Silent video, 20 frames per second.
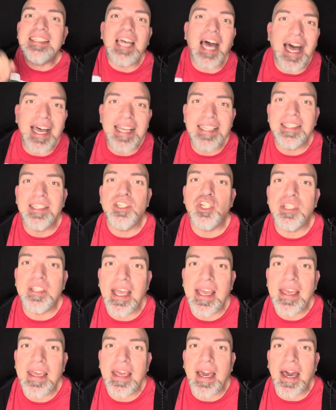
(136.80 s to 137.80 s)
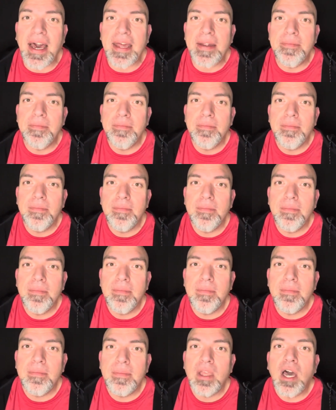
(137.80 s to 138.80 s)
hostage that they got,
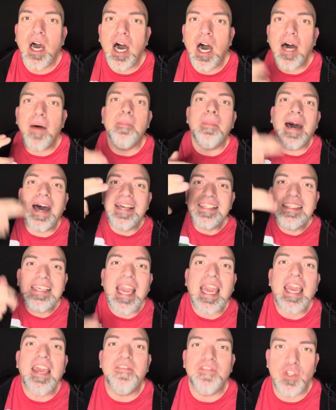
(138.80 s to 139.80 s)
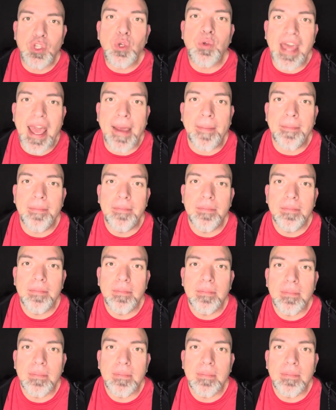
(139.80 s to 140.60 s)
Hamas gave to them